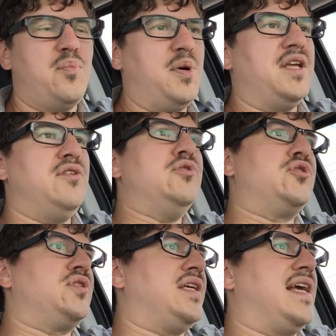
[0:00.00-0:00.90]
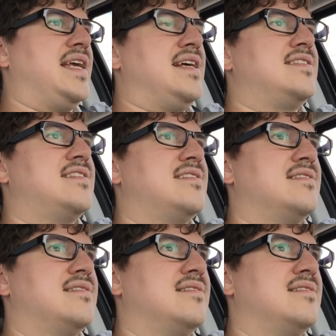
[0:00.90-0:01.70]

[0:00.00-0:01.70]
But usually, I guess,